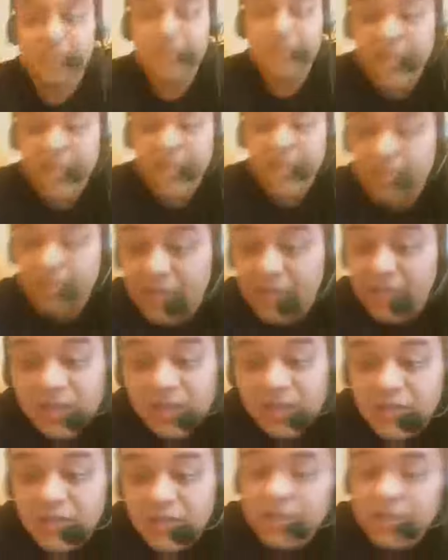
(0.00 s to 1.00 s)
Exactly,
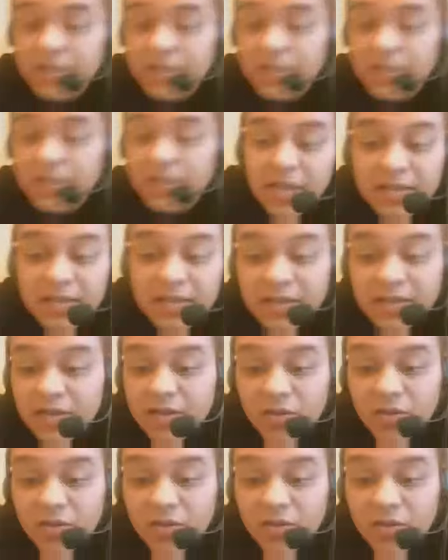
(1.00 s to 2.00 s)
and nothing
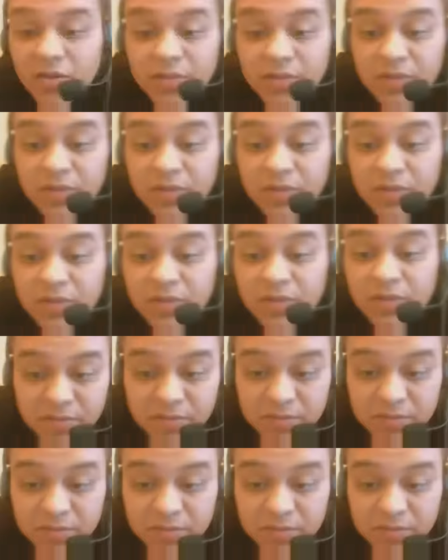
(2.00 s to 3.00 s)
inside of those
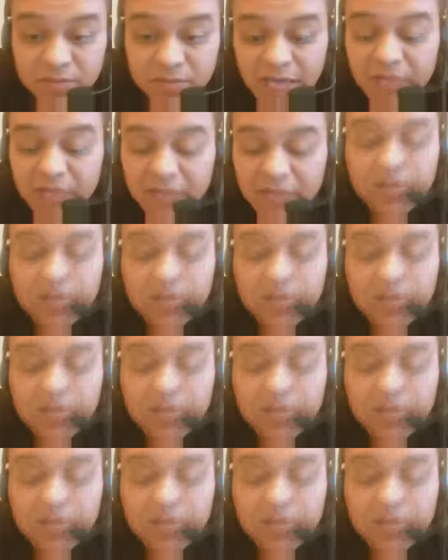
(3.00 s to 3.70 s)
subjective minds,